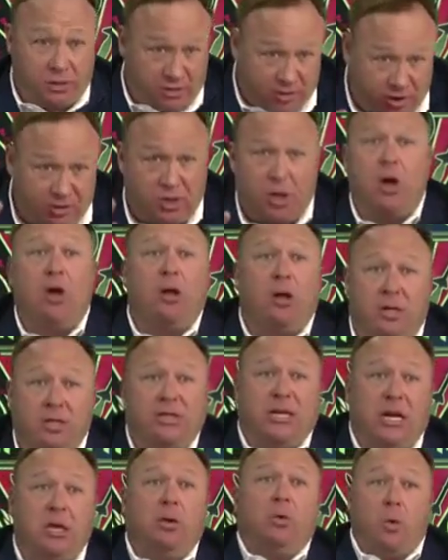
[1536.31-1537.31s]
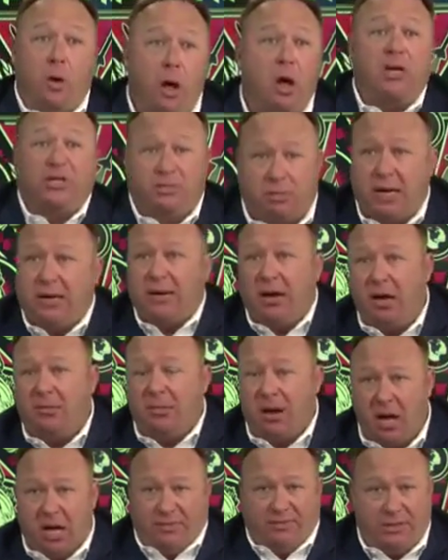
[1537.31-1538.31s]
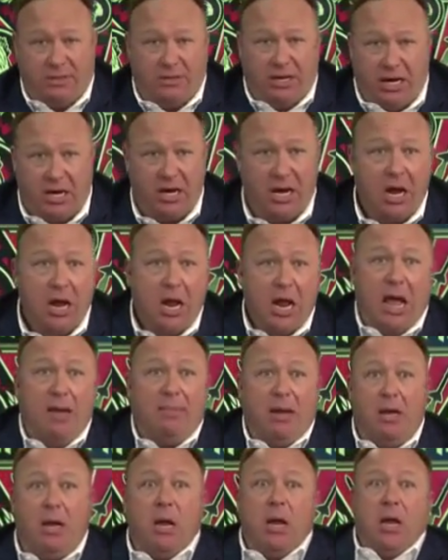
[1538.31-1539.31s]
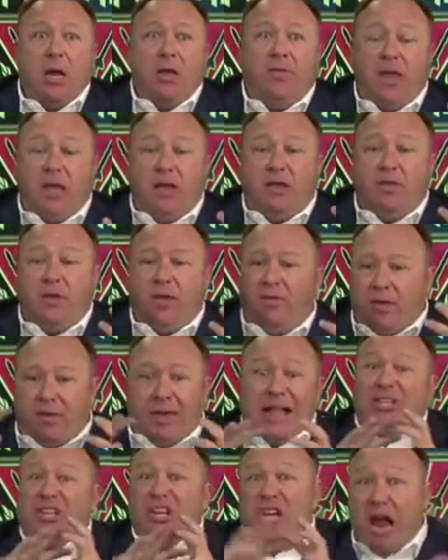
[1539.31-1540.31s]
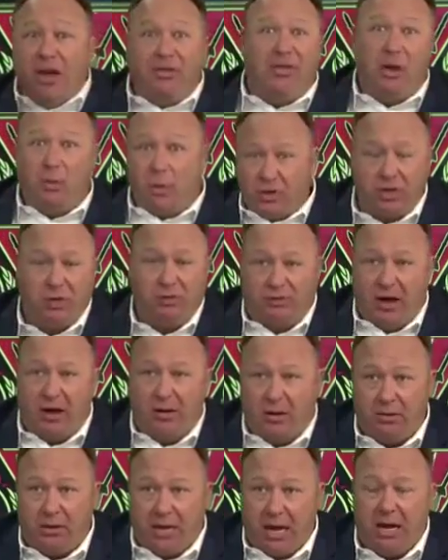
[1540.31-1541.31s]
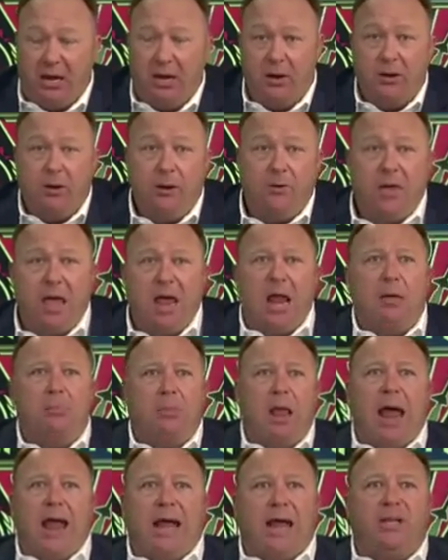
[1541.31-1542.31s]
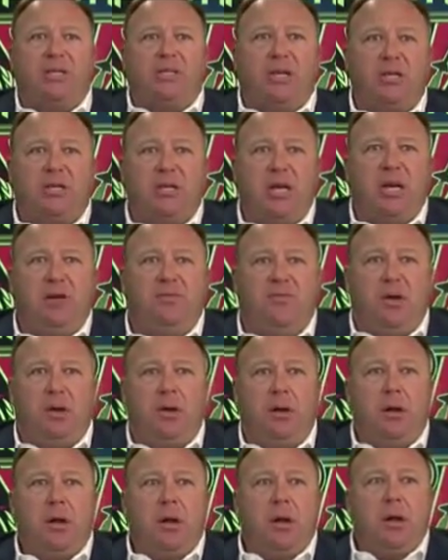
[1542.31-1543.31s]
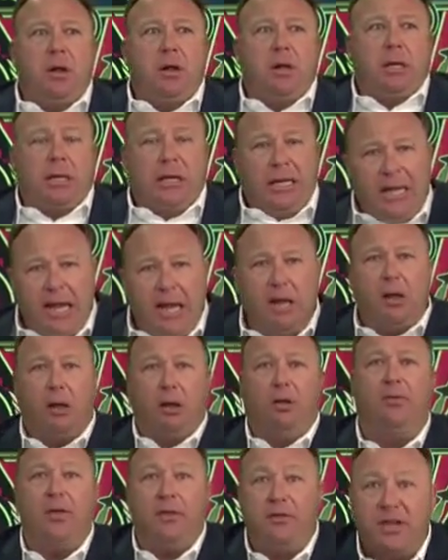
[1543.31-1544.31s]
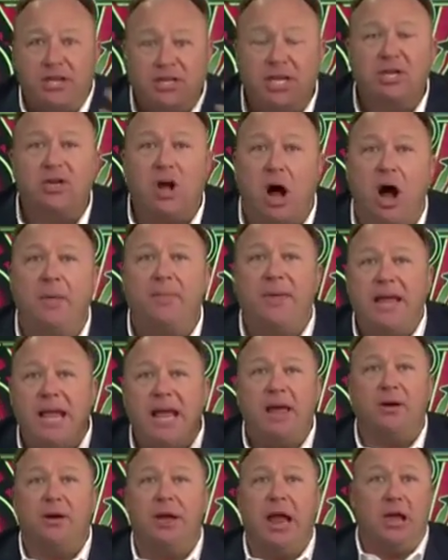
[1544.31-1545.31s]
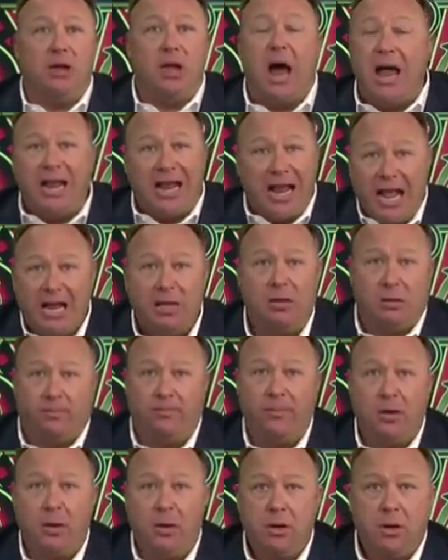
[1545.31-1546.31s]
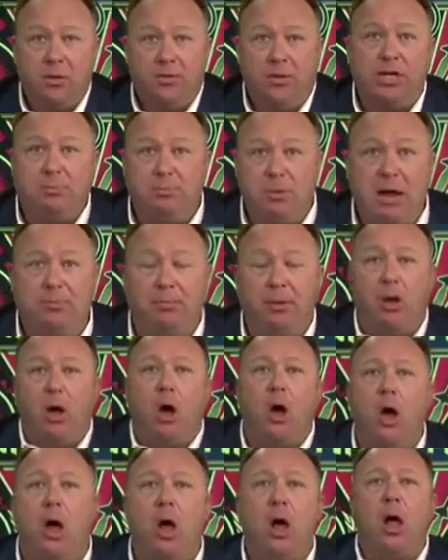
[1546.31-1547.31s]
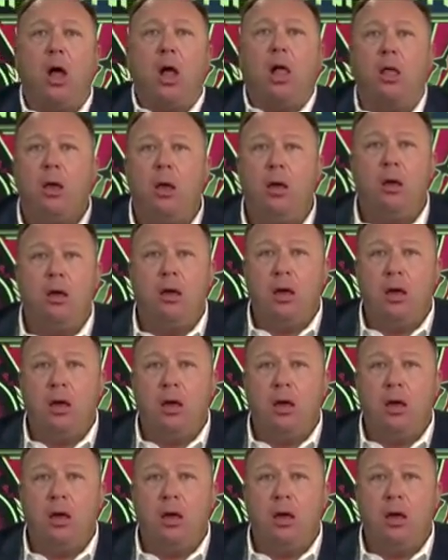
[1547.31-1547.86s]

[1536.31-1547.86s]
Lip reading: There's holes in the walls right now in my office. Okay. I mean, that's nothing what you found. Okay. And I'm like, is this even legal? This is on the internet, not hidden. These people all.